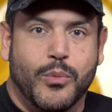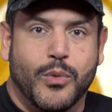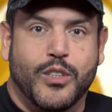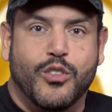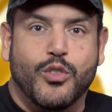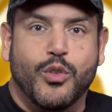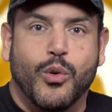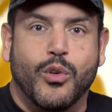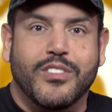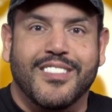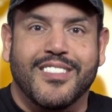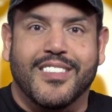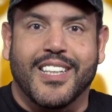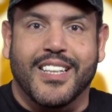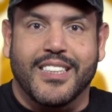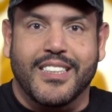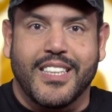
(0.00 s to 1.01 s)
with tools
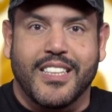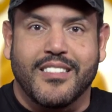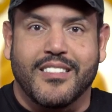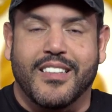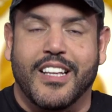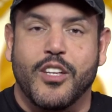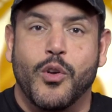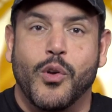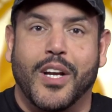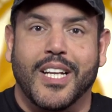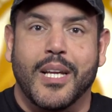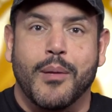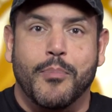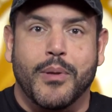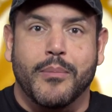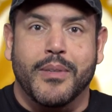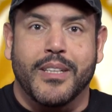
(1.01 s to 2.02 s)
and techniques that you can
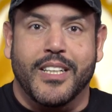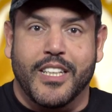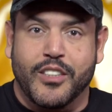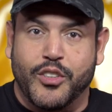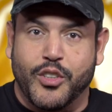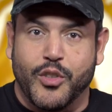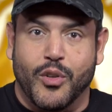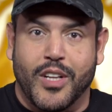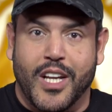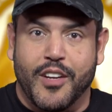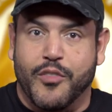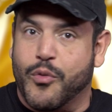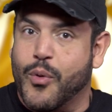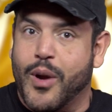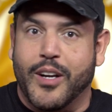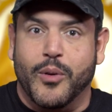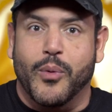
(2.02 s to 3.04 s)
implement into your
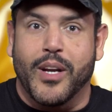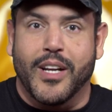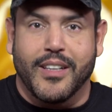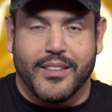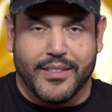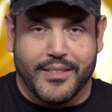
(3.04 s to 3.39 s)
life right away